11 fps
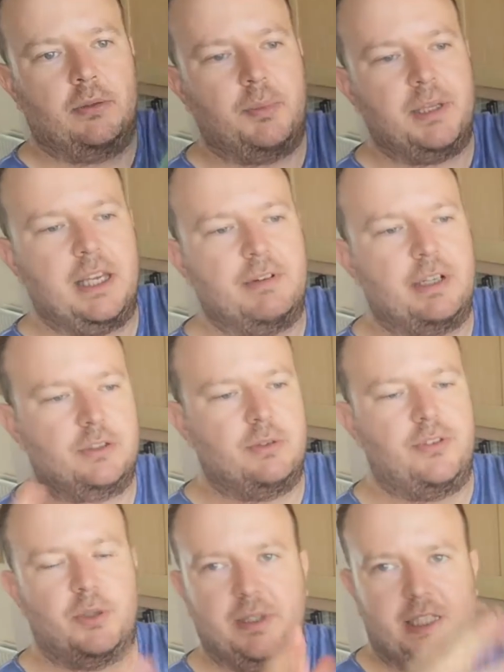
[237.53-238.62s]
when we get around to
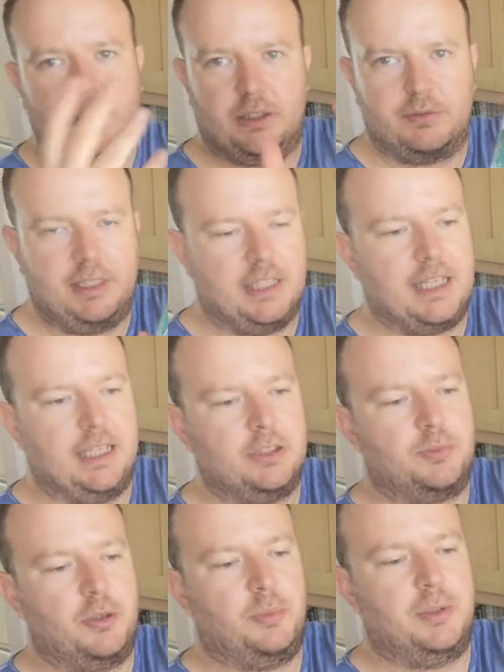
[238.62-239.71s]
reviewing these, I'll read the cans
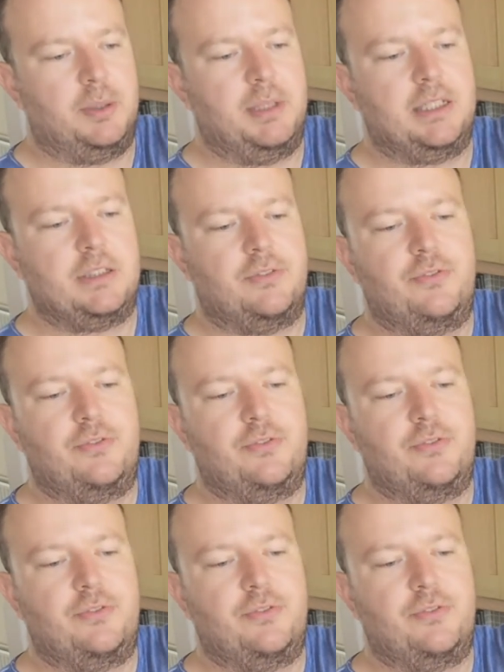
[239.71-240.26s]
properly. But that's a